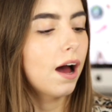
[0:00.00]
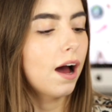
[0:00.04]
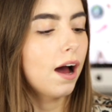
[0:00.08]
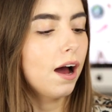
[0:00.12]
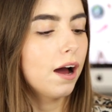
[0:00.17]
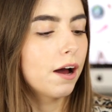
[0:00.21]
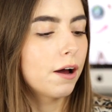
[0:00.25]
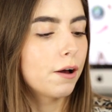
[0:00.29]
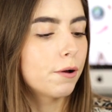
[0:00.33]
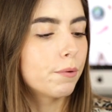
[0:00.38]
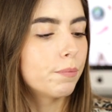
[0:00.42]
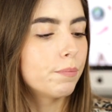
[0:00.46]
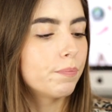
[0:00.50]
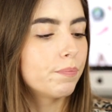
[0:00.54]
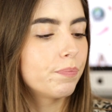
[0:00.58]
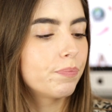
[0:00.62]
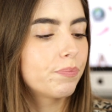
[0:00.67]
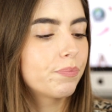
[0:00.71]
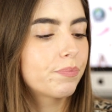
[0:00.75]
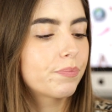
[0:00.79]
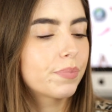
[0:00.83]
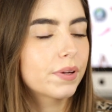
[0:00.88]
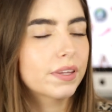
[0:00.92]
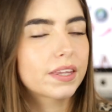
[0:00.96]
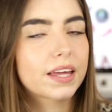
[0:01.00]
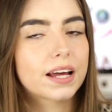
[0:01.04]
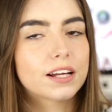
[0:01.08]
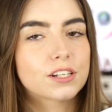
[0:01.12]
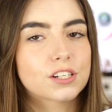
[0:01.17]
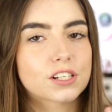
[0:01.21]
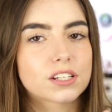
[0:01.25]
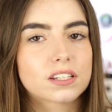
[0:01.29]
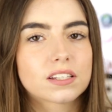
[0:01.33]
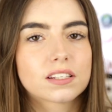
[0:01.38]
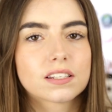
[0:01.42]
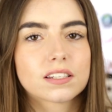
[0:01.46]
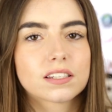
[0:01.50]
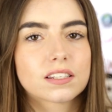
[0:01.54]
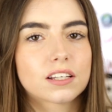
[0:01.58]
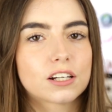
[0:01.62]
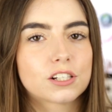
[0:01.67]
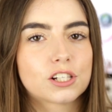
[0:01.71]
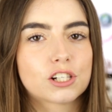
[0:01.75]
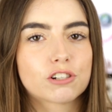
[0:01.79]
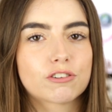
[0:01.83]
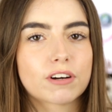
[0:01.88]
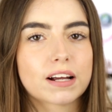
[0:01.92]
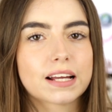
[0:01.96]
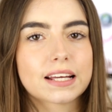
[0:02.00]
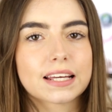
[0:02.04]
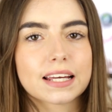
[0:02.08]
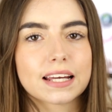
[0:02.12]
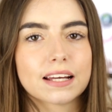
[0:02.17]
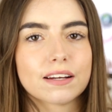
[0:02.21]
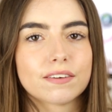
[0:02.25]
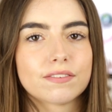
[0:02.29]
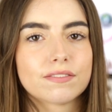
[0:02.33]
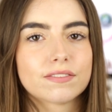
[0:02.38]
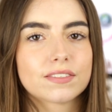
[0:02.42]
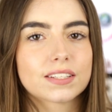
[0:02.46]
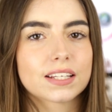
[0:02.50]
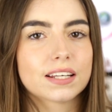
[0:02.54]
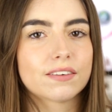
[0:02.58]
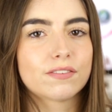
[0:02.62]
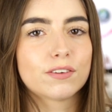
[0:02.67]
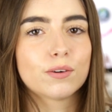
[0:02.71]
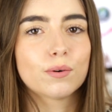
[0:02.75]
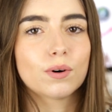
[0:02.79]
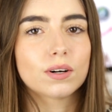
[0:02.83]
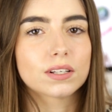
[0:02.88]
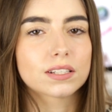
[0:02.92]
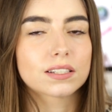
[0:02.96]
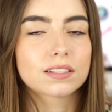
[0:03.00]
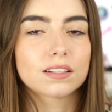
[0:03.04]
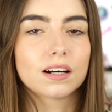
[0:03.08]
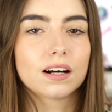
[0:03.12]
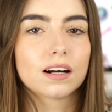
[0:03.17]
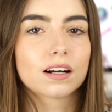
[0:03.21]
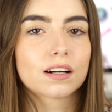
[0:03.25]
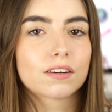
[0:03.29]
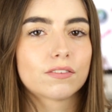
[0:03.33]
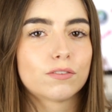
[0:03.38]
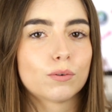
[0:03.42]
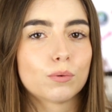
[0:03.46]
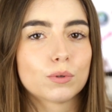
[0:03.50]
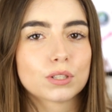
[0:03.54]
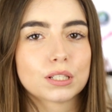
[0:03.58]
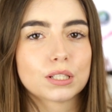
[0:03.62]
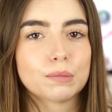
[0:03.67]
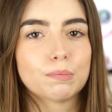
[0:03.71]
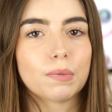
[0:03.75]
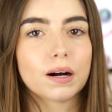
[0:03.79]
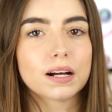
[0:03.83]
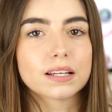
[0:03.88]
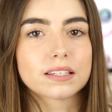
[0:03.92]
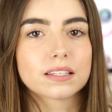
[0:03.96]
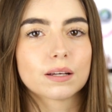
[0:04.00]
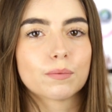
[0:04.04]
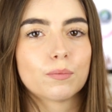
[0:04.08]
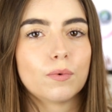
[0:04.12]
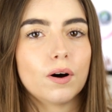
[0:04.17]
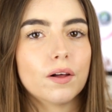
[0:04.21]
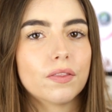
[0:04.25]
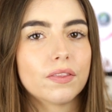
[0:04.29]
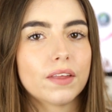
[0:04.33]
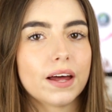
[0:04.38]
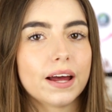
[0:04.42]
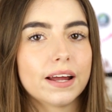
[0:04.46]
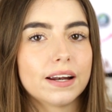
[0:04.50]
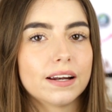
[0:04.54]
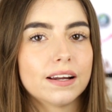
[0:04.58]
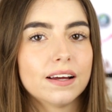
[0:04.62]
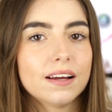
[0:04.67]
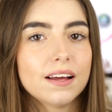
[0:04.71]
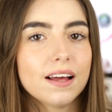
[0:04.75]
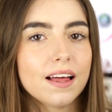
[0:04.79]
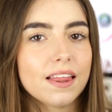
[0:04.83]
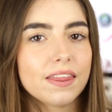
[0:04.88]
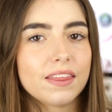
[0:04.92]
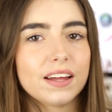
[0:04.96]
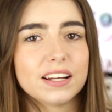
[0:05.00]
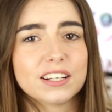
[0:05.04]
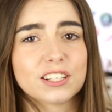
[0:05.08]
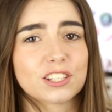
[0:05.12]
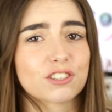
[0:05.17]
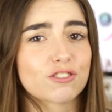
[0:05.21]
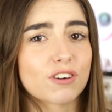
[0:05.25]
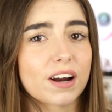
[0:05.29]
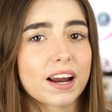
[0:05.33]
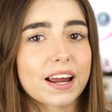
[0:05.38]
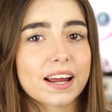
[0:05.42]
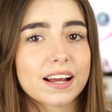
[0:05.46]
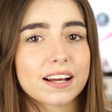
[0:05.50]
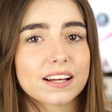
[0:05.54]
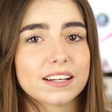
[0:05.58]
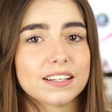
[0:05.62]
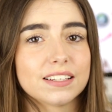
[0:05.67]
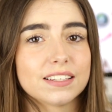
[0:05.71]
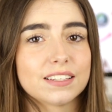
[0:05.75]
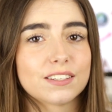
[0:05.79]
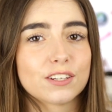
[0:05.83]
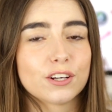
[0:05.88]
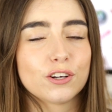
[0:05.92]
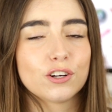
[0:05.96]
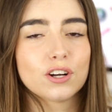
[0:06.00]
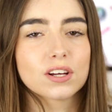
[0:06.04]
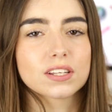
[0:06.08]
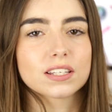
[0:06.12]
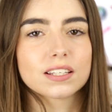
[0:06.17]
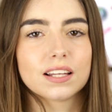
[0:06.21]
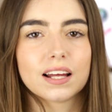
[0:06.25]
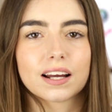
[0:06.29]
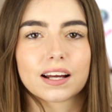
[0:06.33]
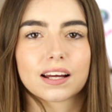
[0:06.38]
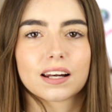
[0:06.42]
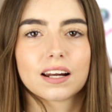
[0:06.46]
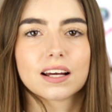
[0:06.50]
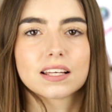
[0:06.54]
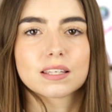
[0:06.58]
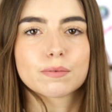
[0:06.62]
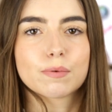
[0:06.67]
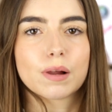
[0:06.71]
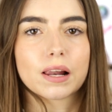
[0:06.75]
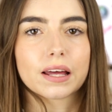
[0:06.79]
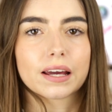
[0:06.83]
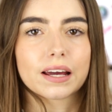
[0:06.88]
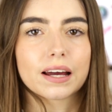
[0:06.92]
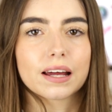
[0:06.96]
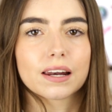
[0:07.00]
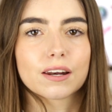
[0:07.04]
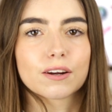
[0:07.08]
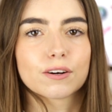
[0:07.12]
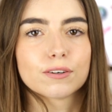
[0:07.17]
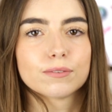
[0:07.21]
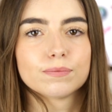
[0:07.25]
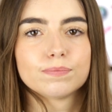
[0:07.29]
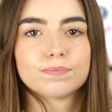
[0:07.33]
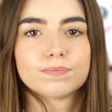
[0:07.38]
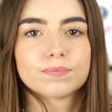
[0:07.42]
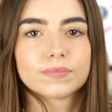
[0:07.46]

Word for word: Um, but they're just such a great gift. If you are stuck for what to buy someone then they're just great because who doesn't like a nice smelling candle?